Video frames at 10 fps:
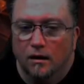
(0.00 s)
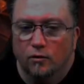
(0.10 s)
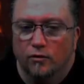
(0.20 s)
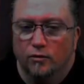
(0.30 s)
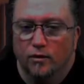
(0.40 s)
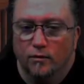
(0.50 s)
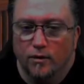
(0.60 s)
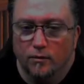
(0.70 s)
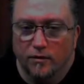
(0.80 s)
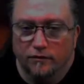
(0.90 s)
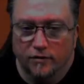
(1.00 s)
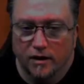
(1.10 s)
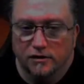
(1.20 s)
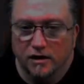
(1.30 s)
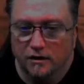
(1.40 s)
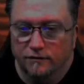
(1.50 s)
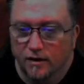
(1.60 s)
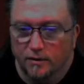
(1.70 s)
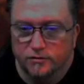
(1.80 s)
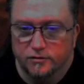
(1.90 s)
I'm only run around with my flashlight if I
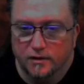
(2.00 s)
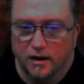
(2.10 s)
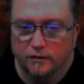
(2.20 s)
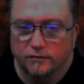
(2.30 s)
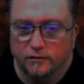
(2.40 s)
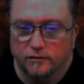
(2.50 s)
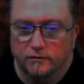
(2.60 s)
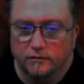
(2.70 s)
absolutely have to.